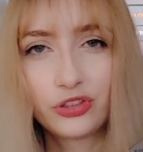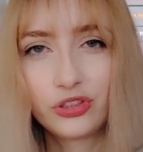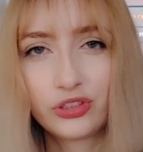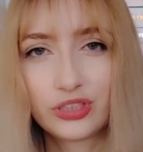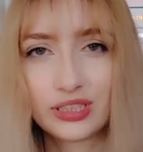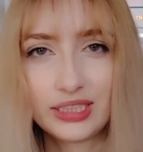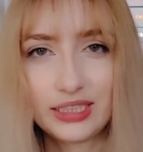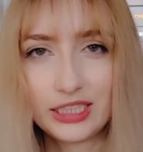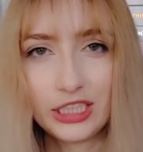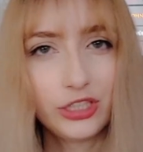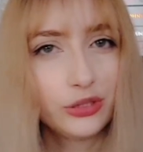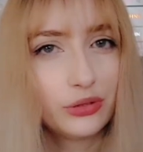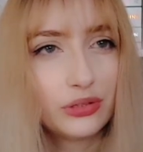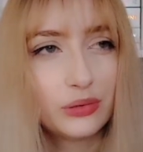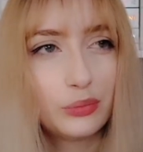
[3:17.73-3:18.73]
to
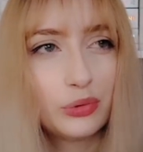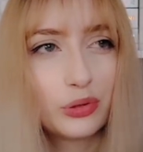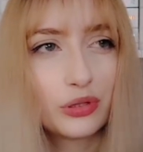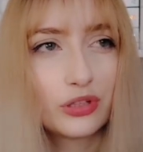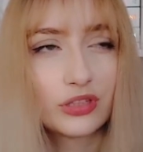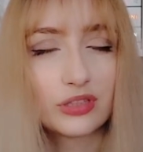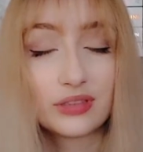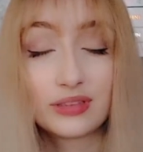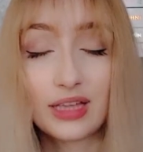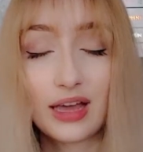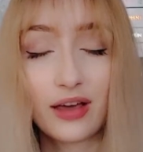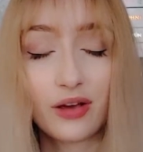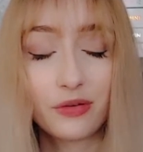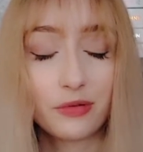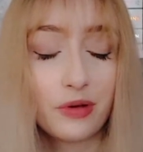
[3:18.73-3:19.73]
continue the book
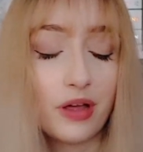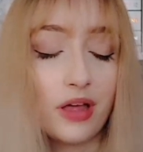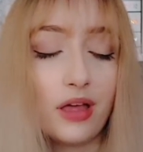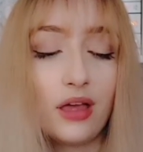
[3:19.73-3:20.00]
now.